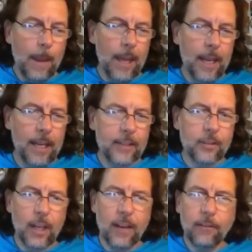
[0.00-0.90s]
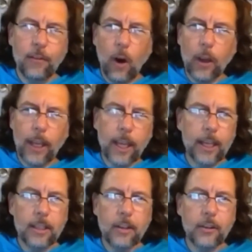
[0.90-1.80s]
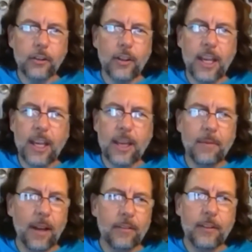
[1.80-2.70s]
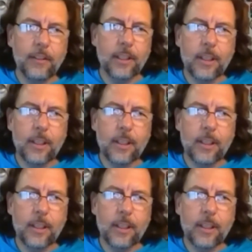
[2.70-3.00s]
and it's foggy, and you can see like 50.